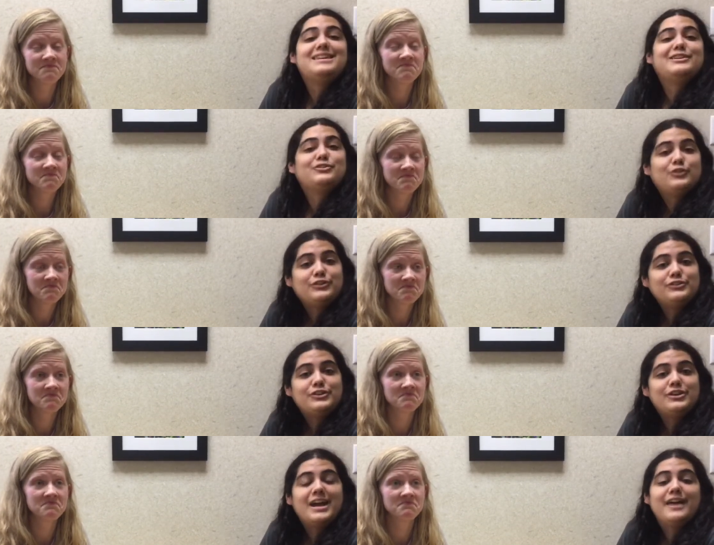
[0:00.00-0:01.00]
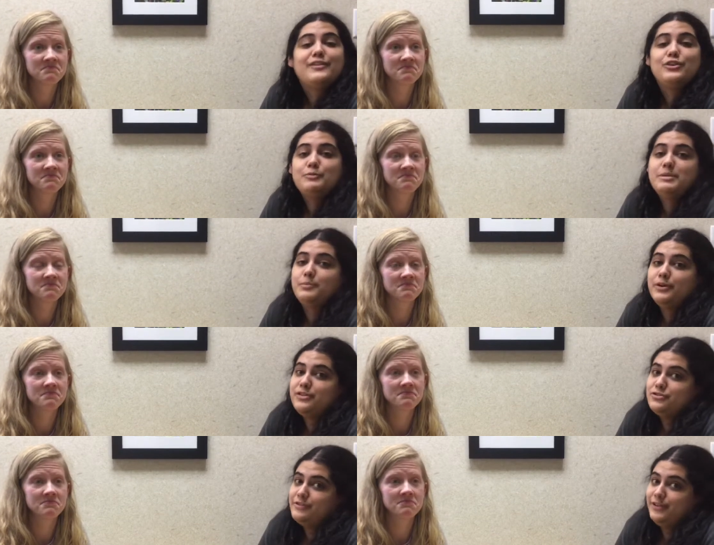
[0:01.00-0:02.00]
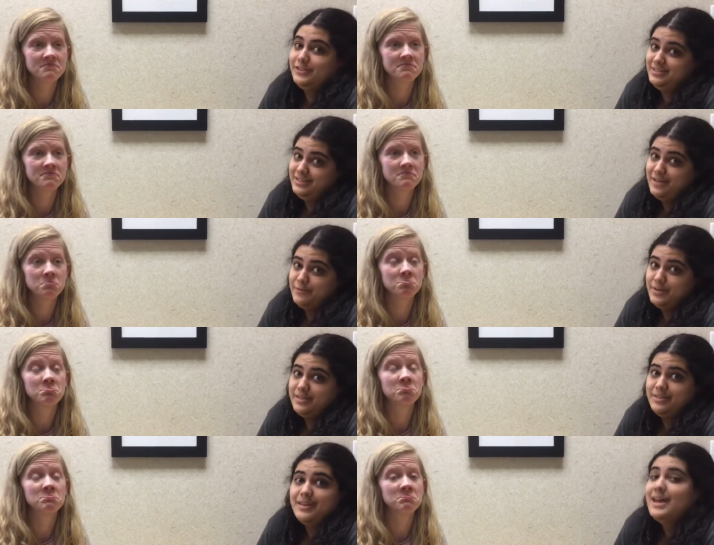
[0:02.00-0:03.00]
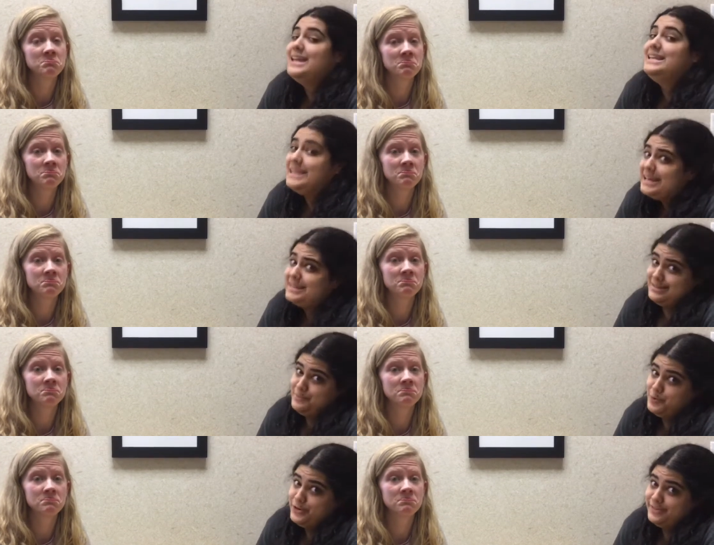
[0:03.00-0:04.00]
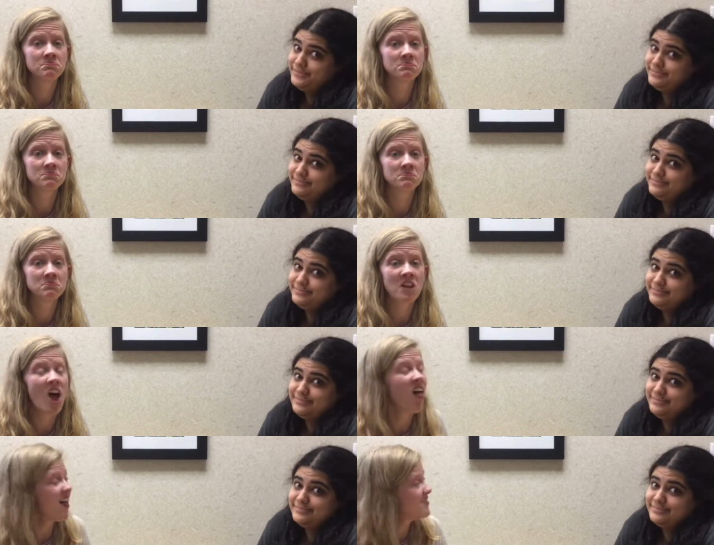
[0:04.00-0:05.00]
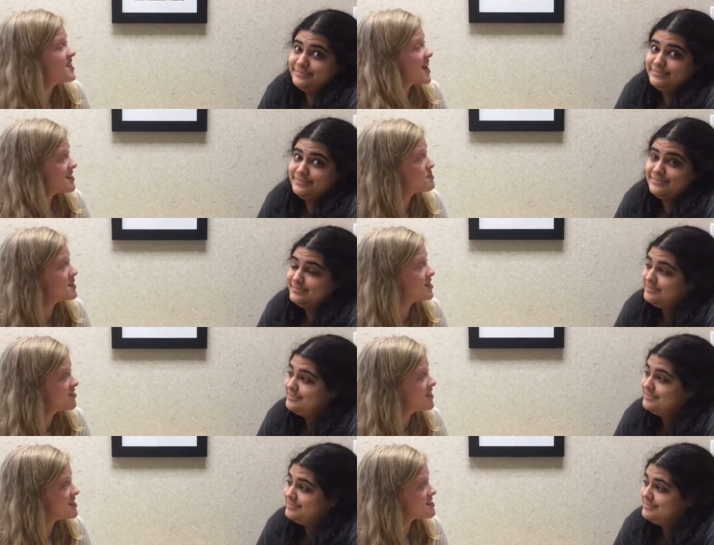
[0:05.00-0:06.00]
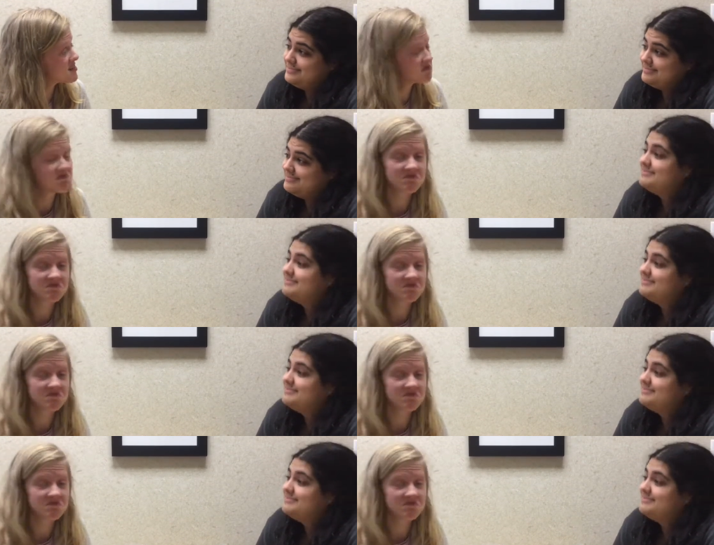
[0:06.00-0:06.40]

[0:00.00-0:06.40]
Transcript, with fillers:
Speaker 1: that controls her, and the human boy that she falls in love with. Need I say
Speaker 2: more? I'll have to add it to my Goodreads.